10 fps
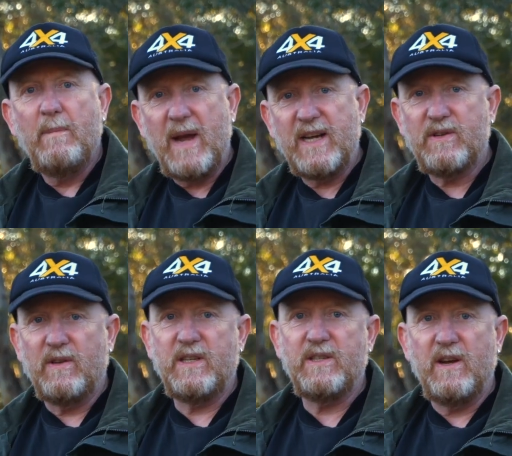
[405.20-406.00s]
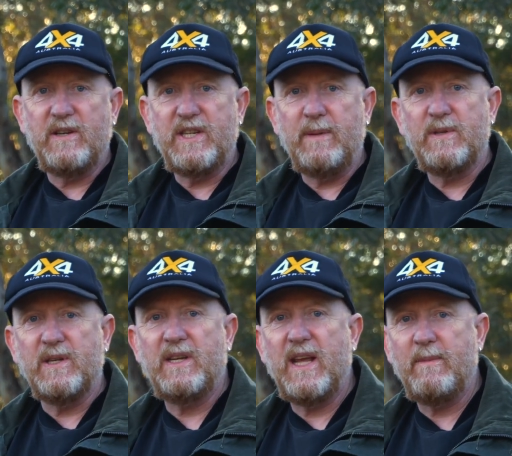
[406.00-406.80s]
make sure there's no chips
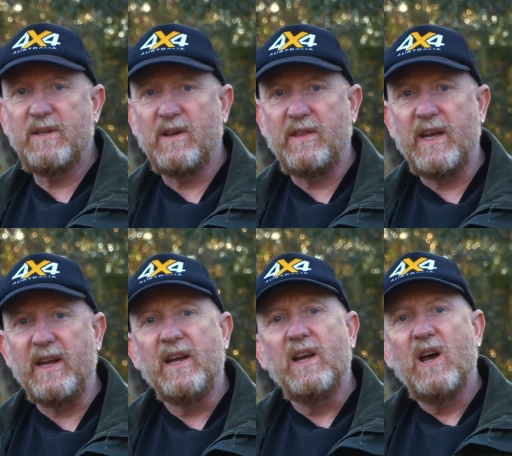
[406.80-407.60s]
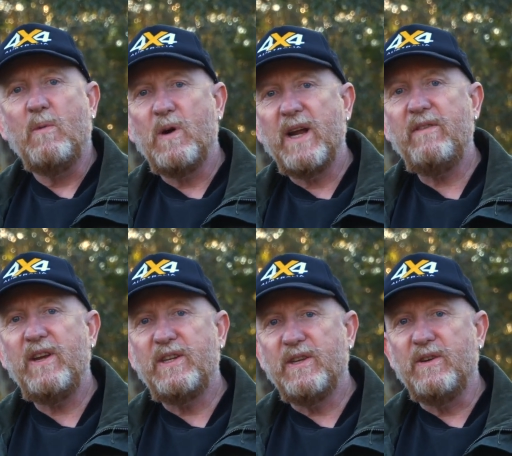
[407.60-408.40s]
and damage like that. And whatever
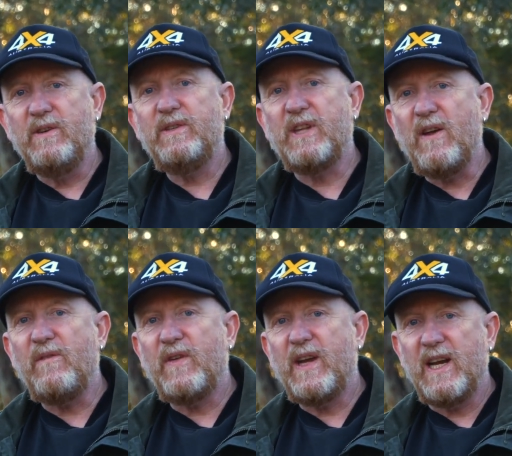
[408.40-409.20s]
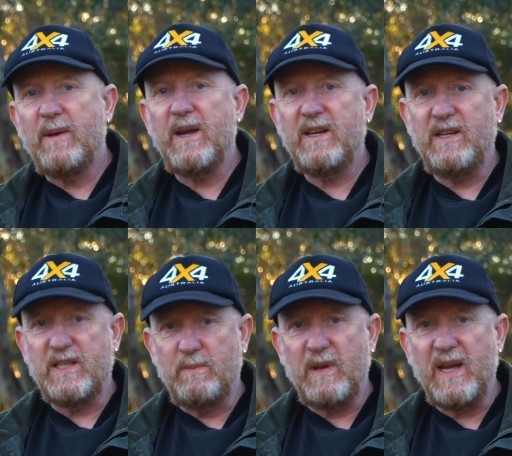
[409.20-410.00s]
you do, don't forget about your
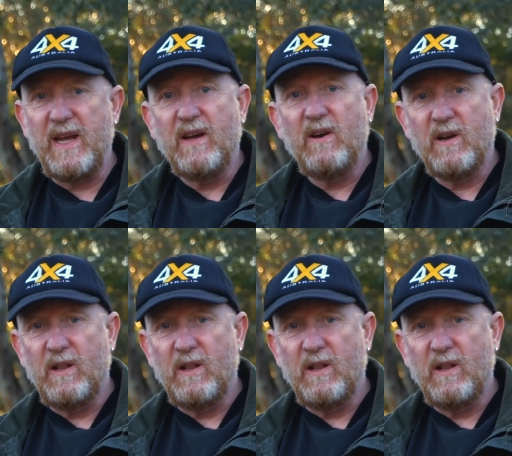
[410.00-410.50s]
spare. On a